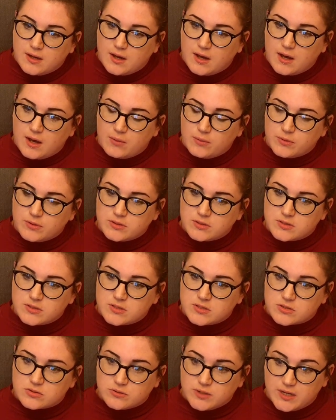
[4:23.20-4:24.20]
wouldn't
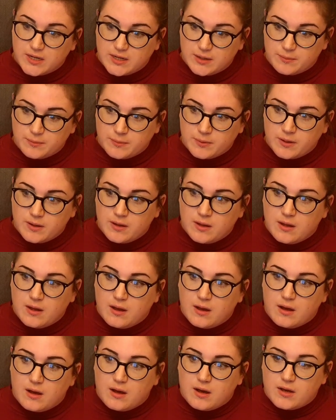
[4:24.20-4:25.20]
scream,
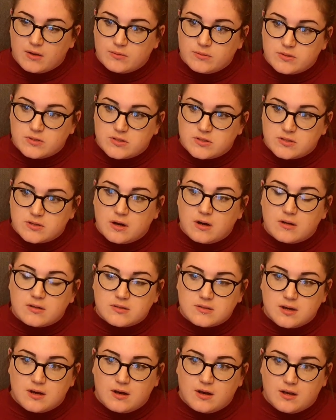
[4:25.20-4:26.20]
I would start
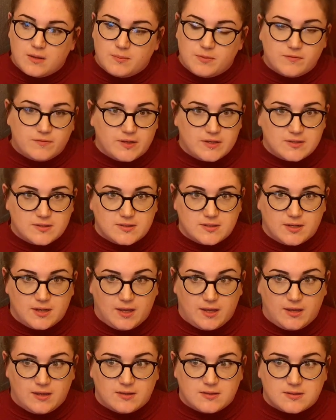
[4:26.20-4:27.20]
to
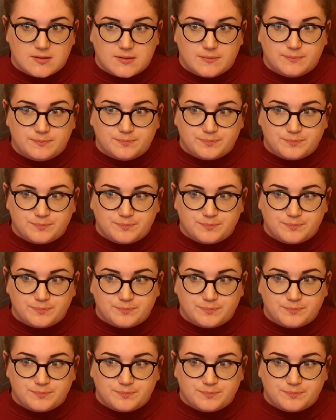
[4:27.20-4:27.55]
hyperventilate.